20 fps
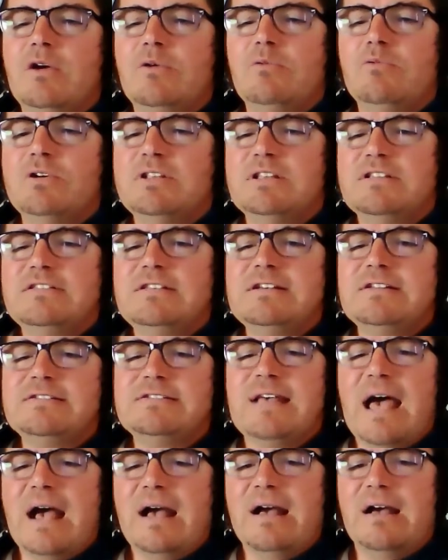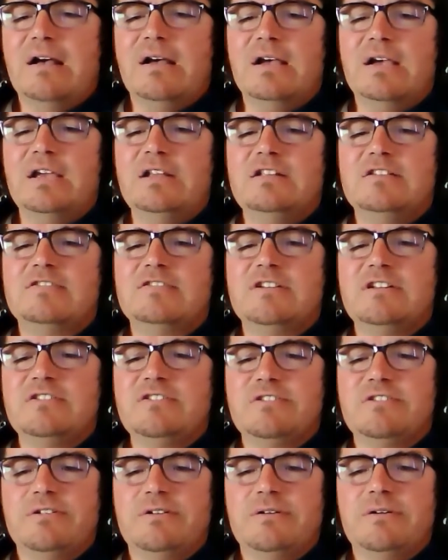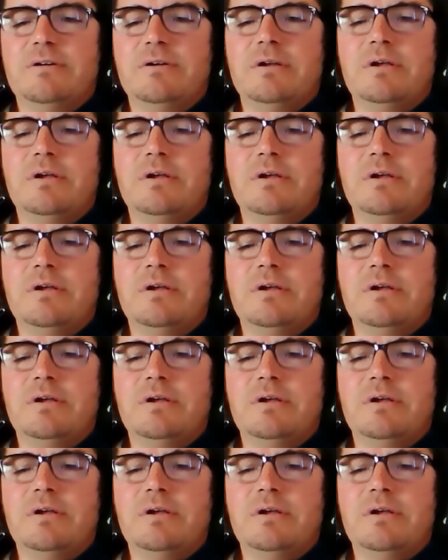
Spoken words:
with the zigzag in the center